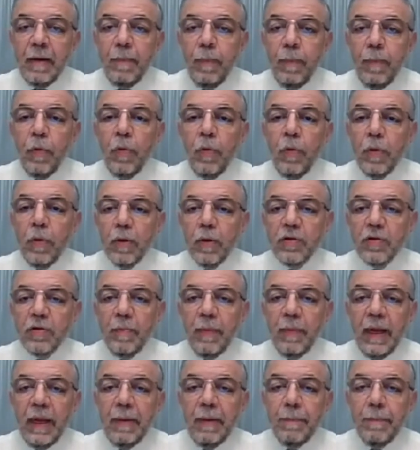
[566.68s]
PO or the
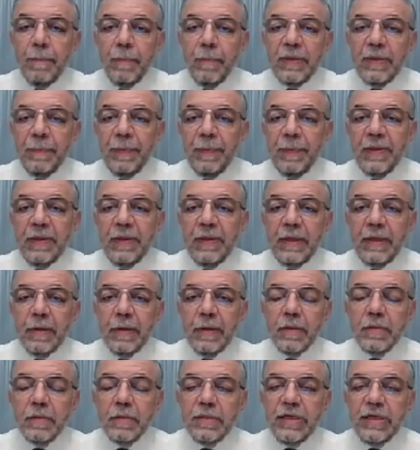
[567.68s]
map, depending
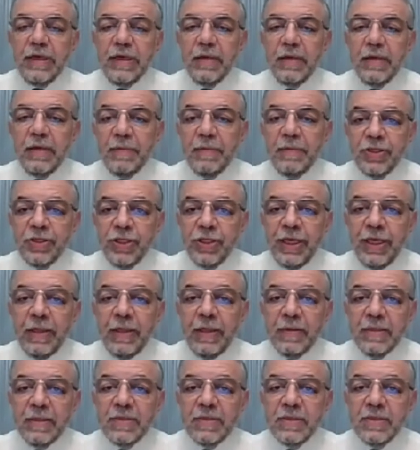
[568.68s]
on the
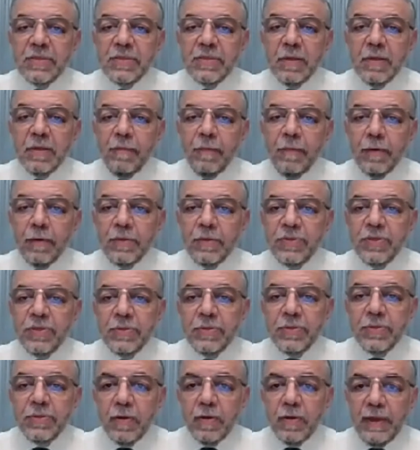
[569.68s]
machine. This is for the
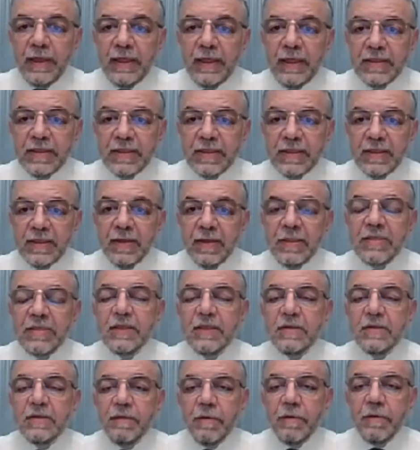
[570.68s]
sensor medics, and this
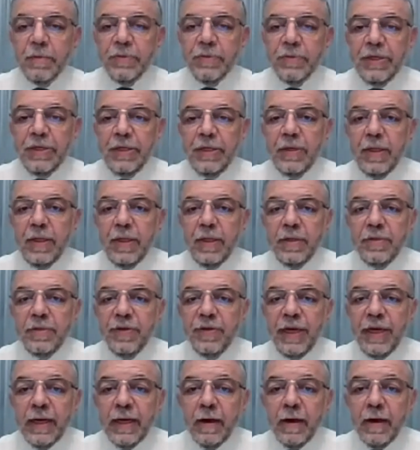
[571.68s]
is for the
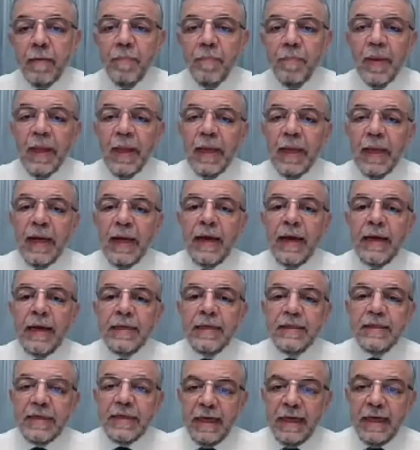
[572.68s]
Draeger,
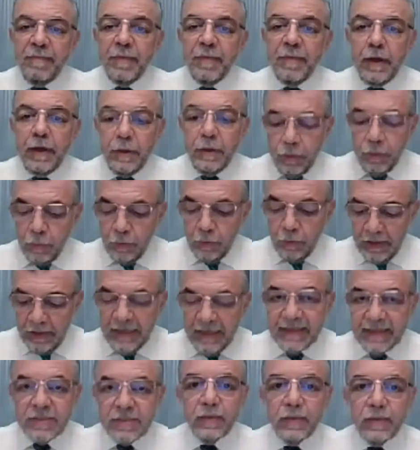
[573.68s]
and the FA2
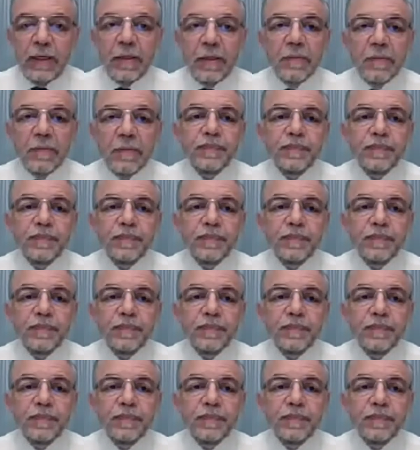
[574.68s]
as well.